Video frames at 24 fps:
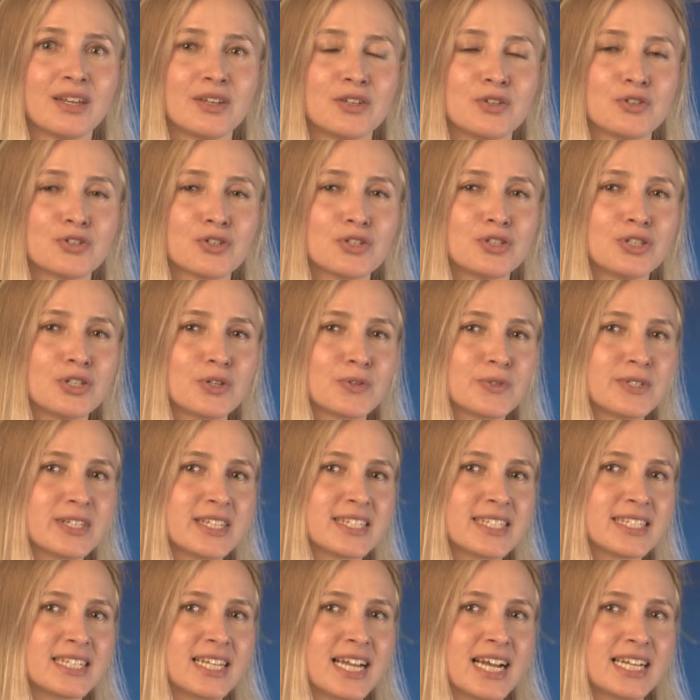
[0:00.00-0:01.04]
You should
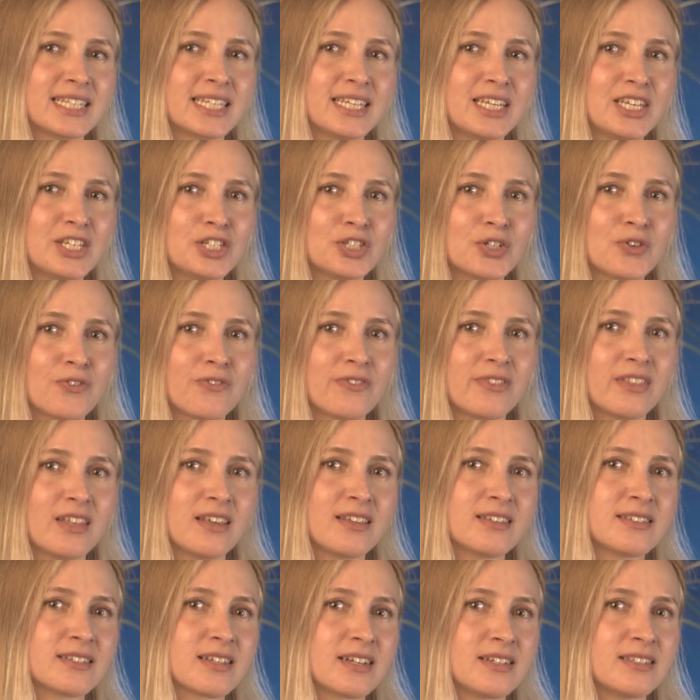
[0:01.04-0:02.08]
notice that each of
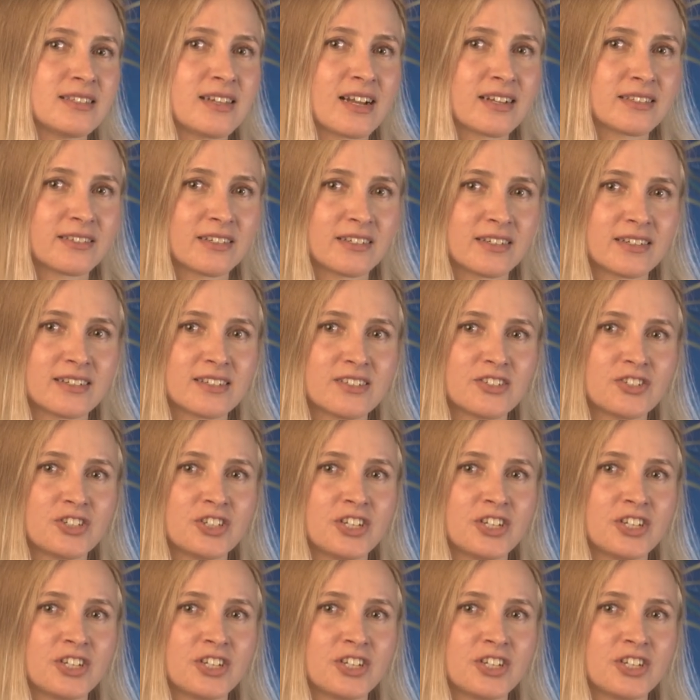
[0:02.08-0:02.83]
these connectors